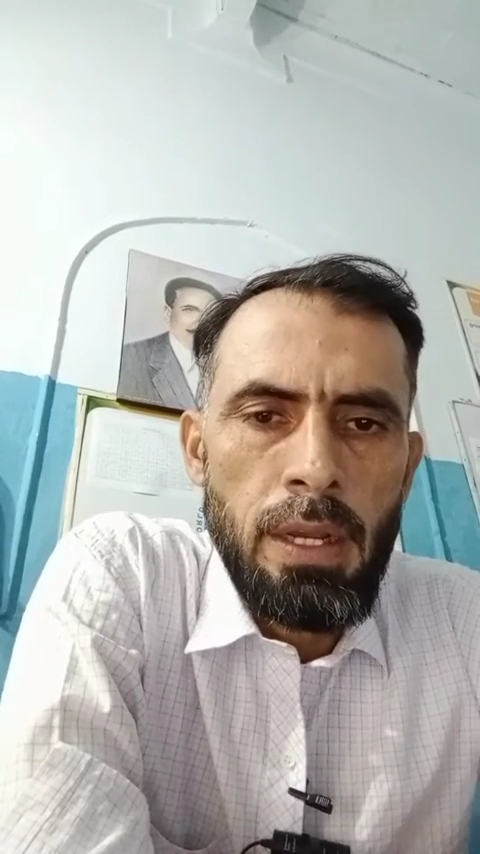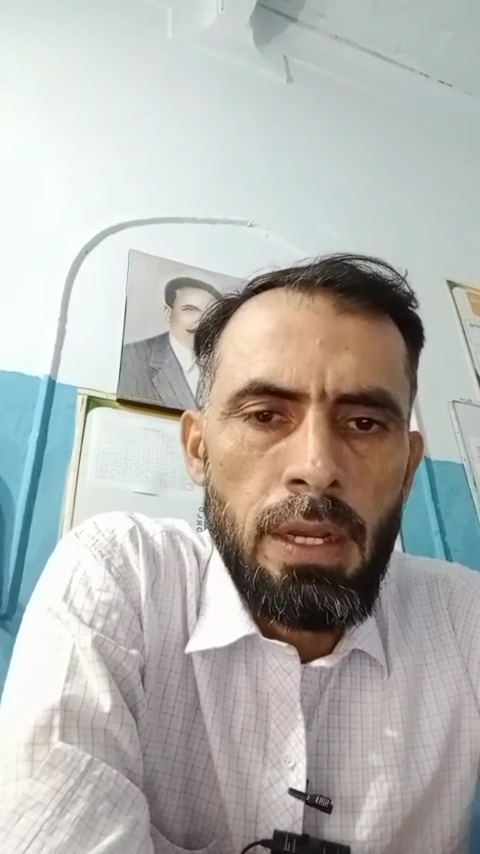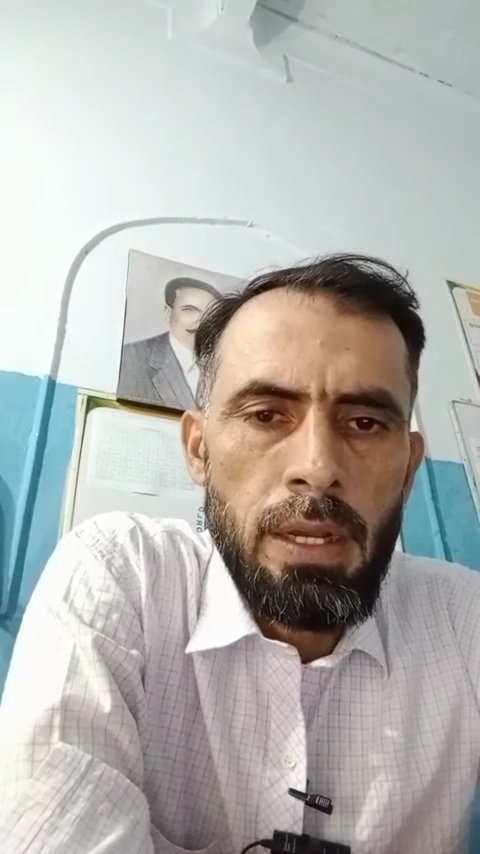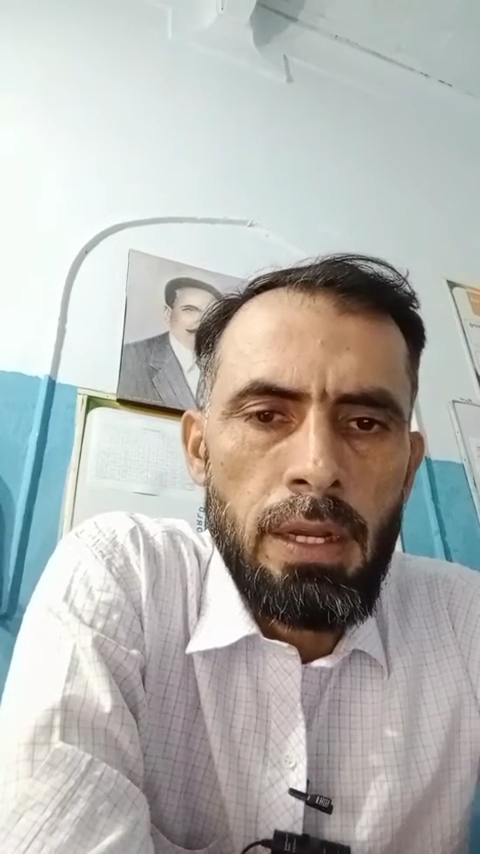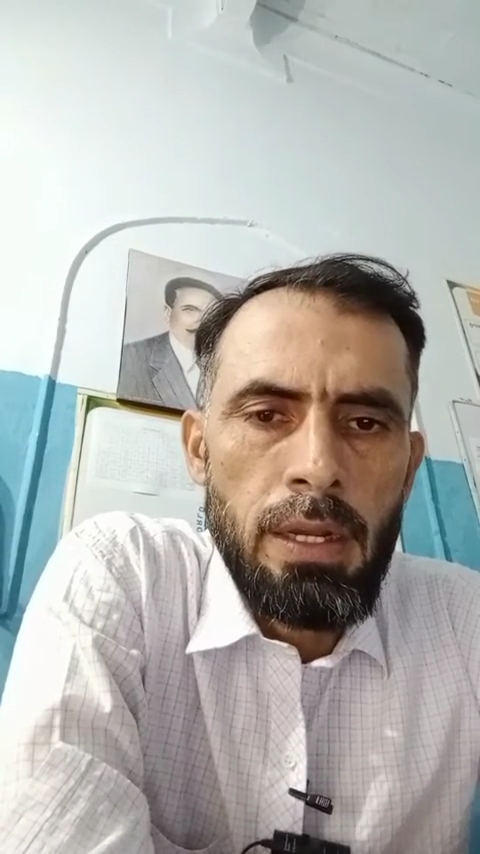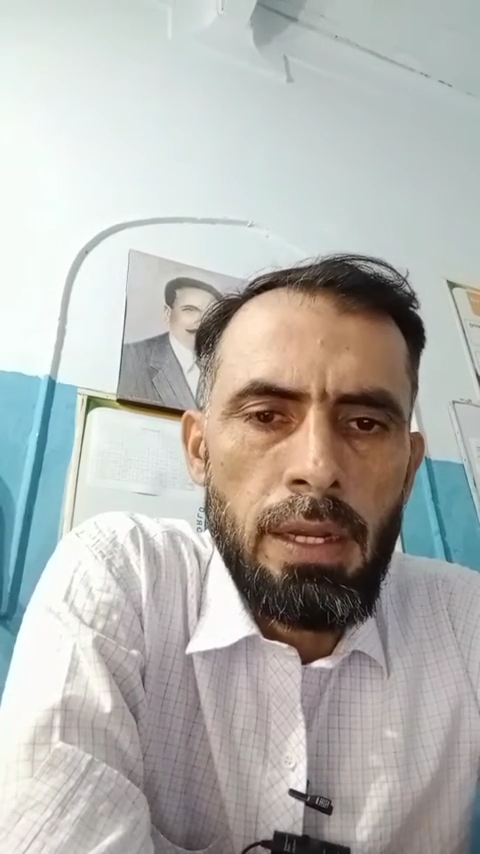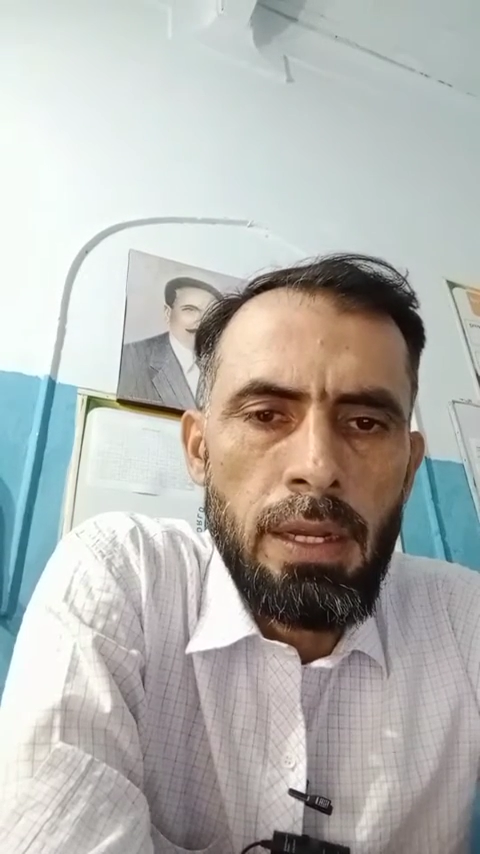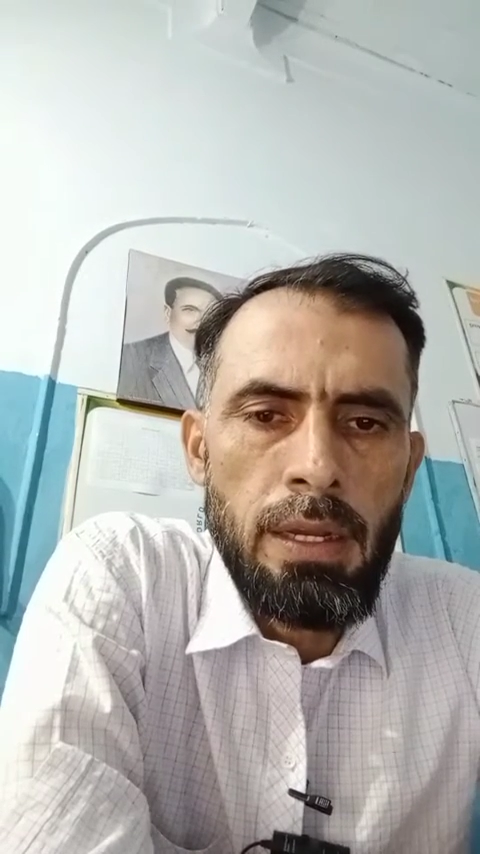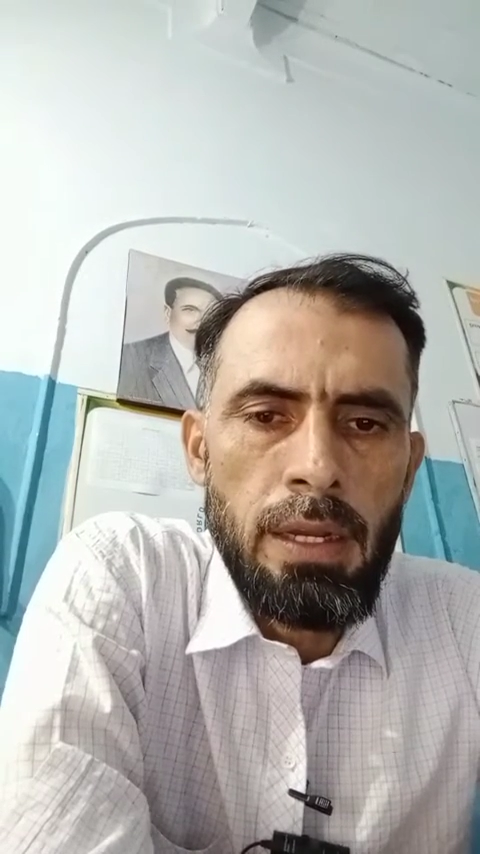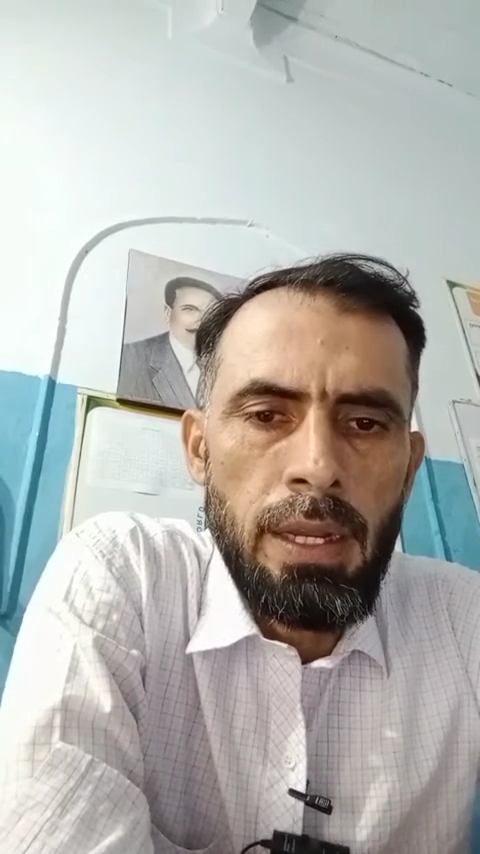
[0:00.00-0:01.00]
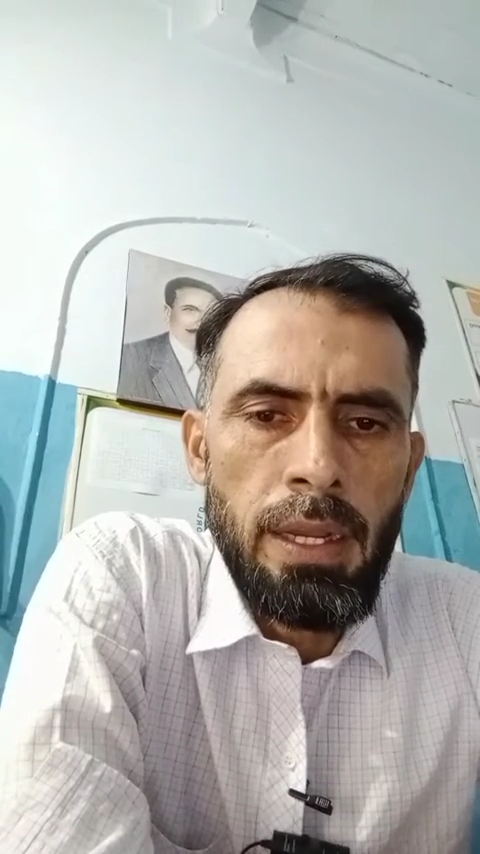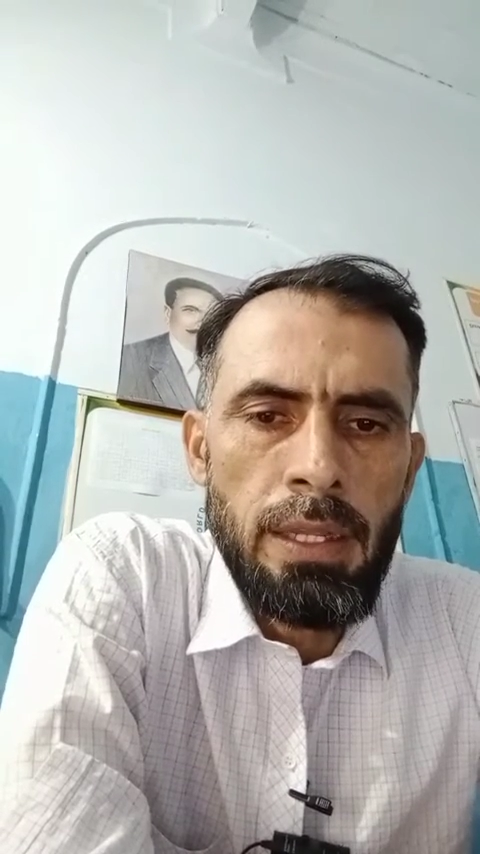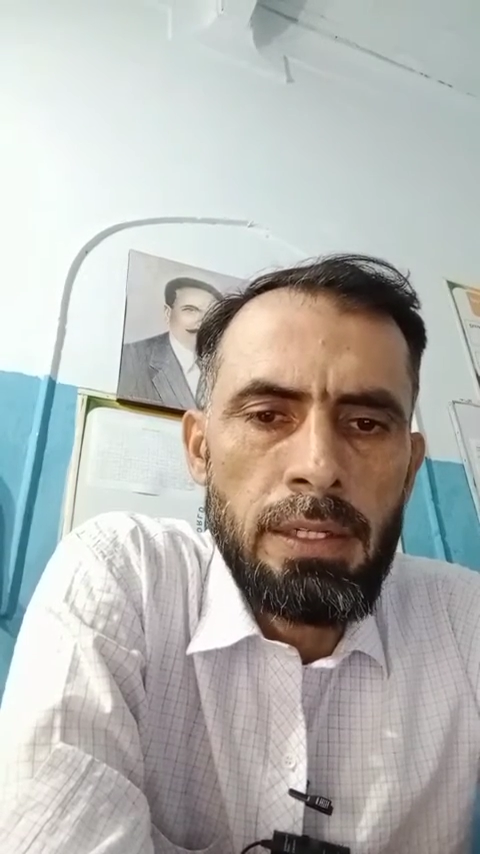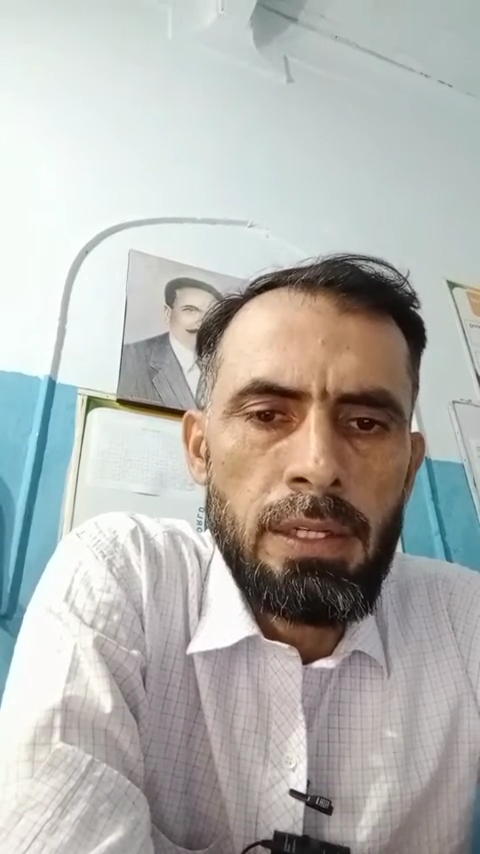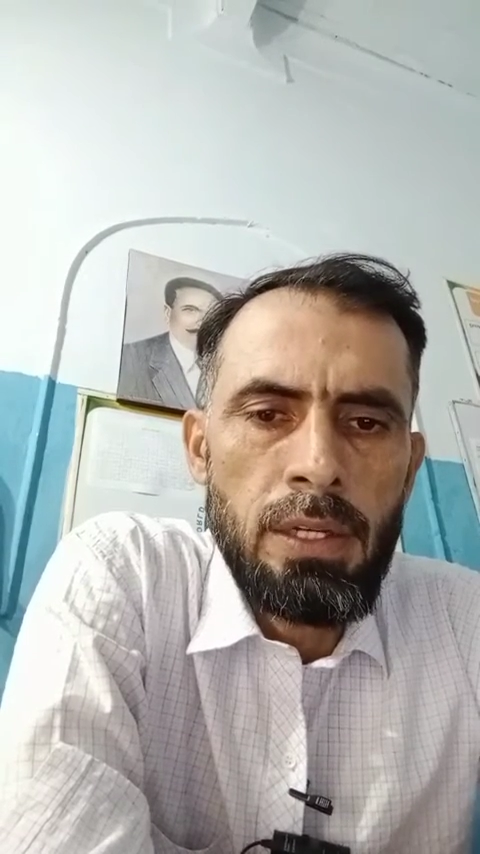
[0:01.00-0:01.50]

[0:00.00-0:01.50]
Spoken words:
and